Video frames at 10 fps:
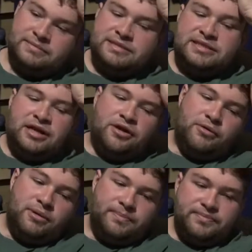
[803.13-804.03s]

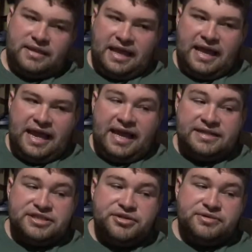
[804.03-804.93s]
So,
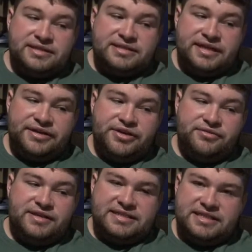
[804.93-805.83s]
as you
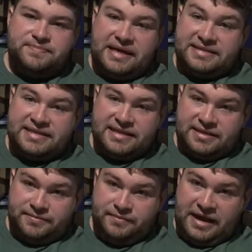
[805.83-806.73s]
continue, this is
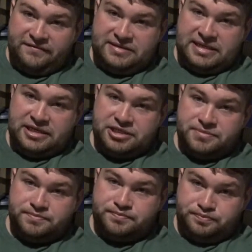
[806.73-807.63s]
basic manifestation.